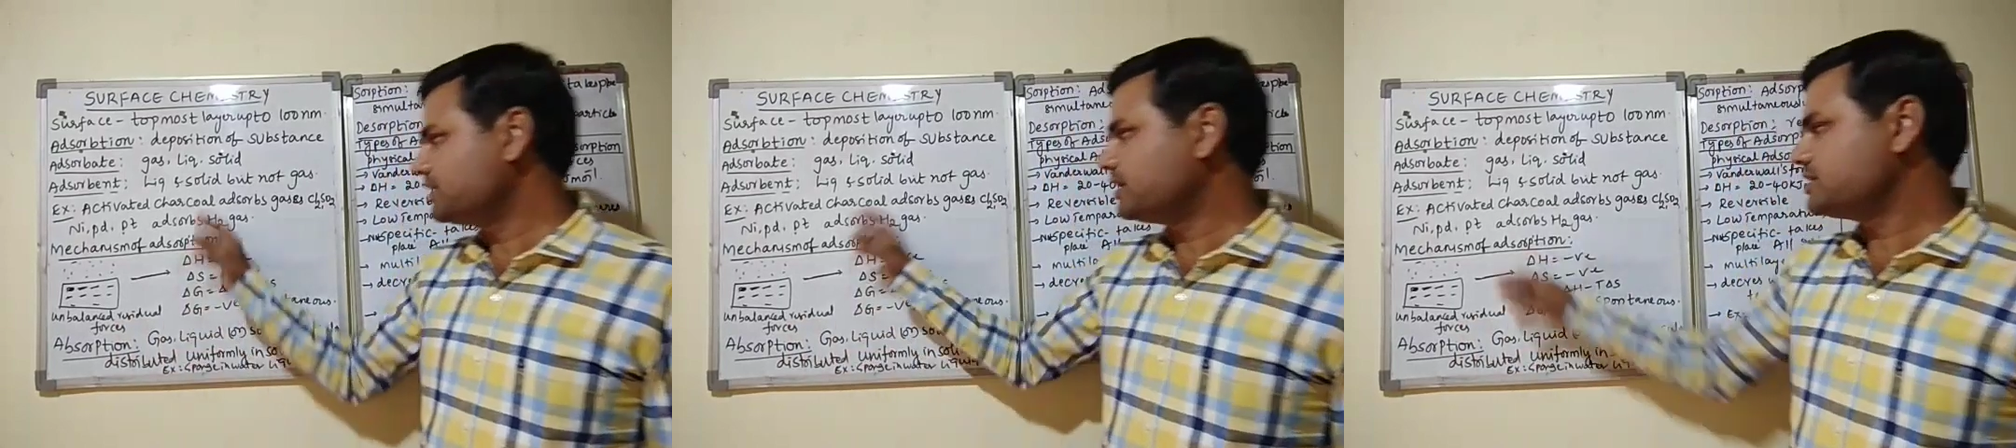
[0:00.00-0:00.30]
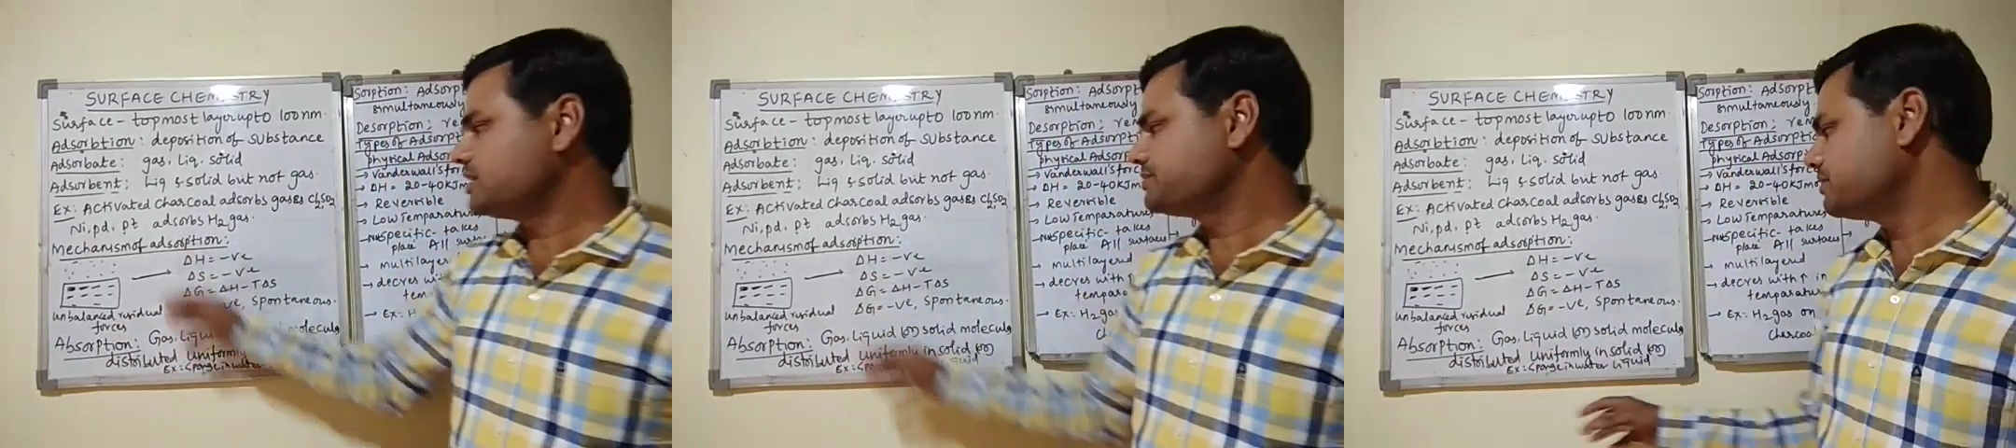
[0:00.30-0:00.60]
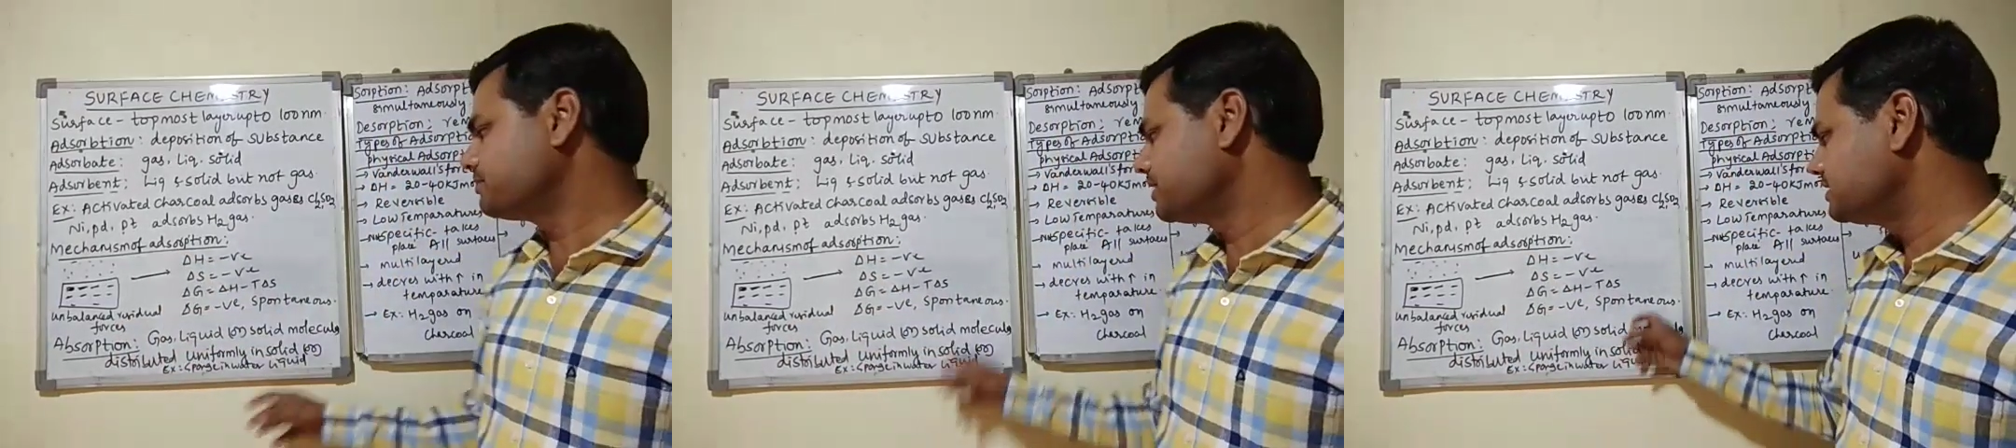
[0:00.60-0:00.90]
or the
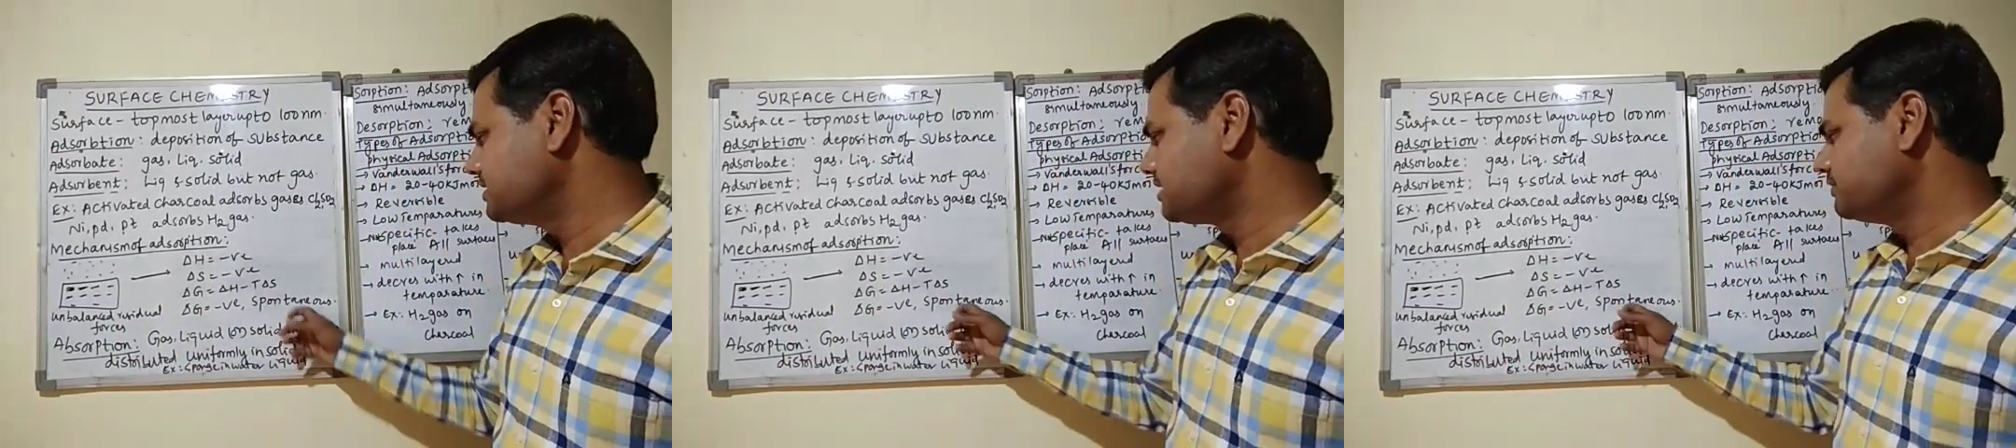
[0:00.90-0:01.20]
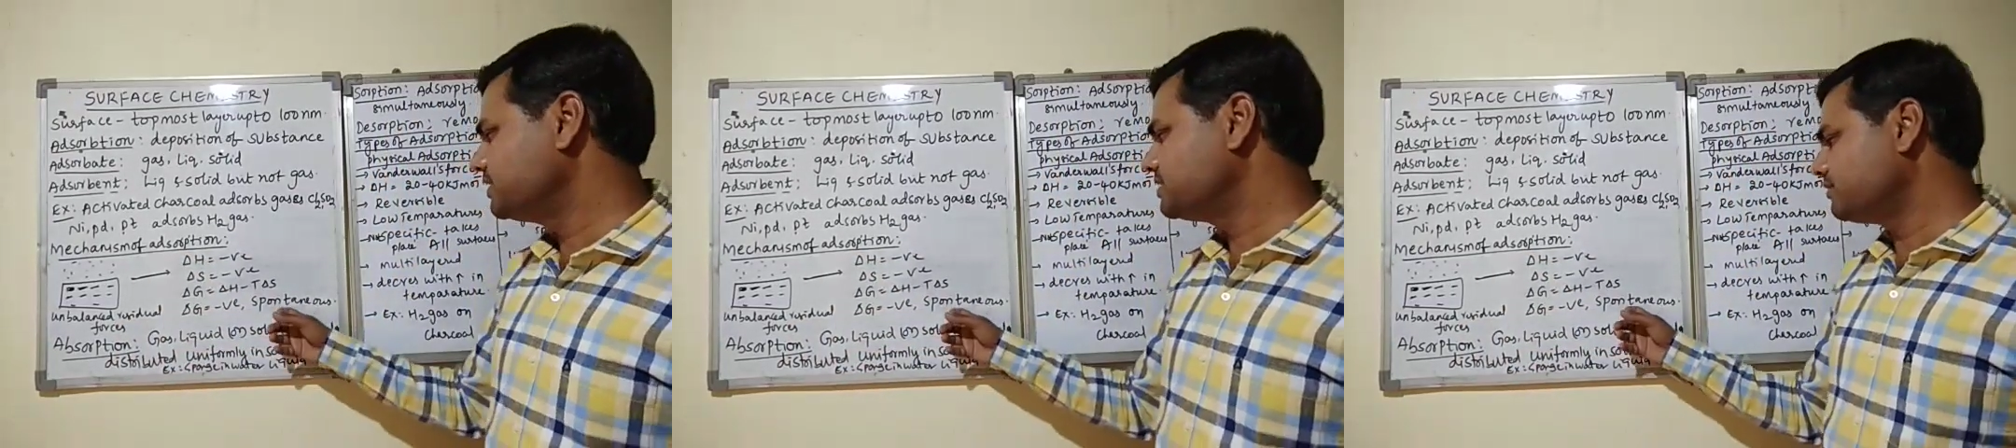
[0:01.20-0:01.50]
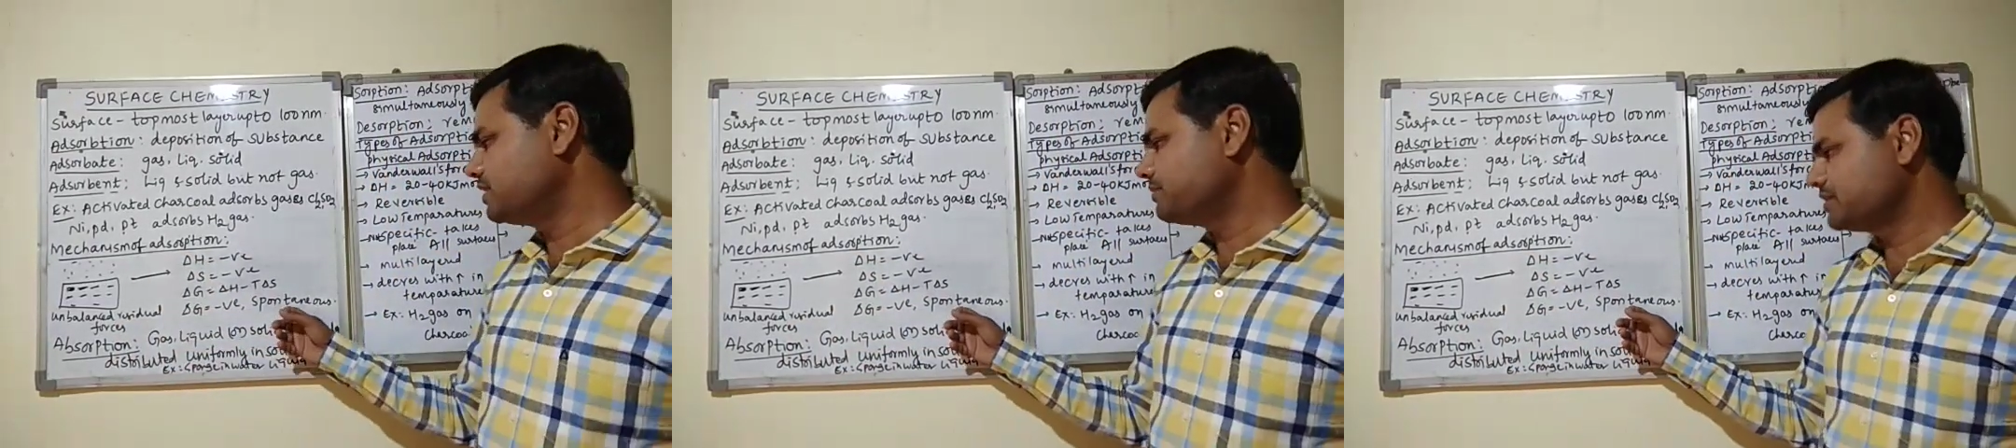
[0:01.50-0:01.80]
adsorption process is always
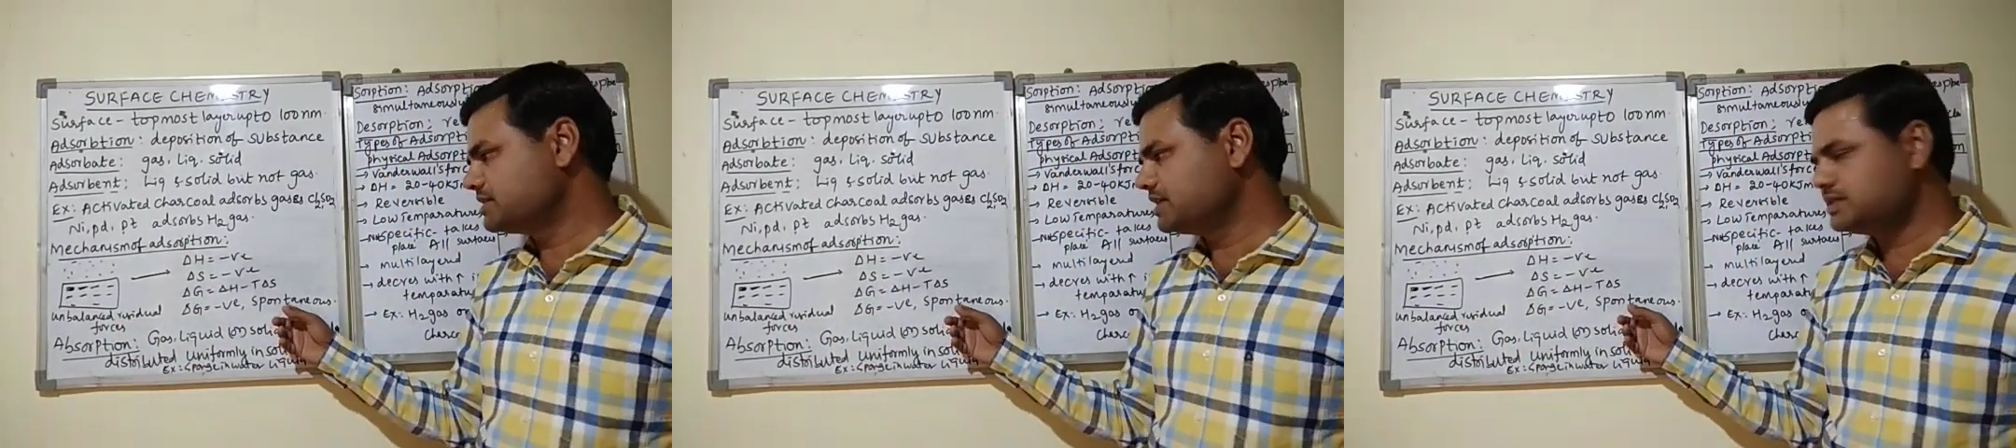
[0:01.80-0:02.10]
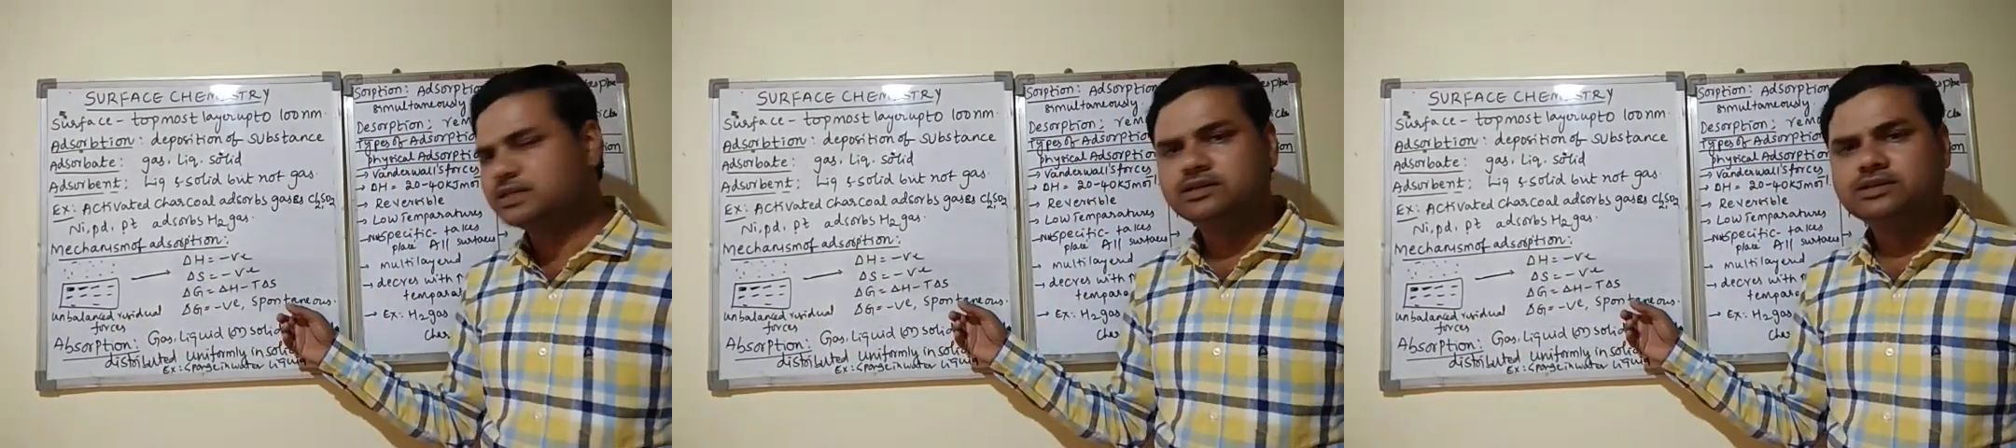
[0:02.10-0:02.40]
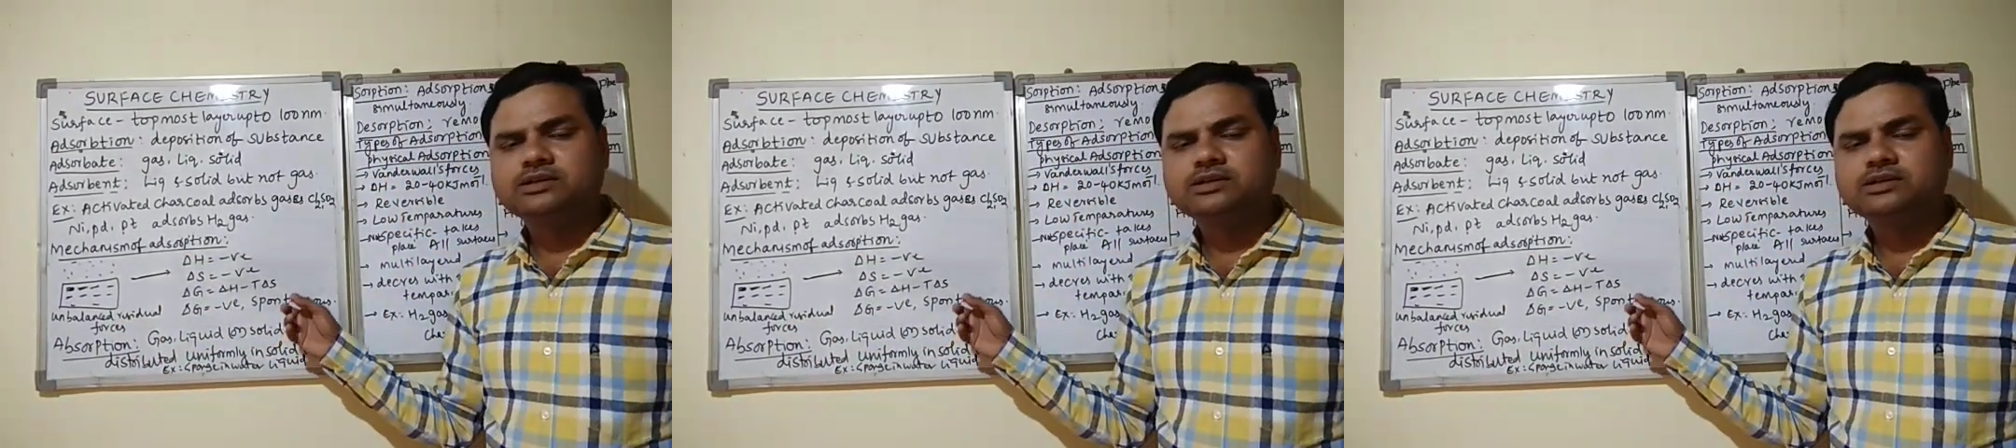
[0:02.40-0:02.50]
what process?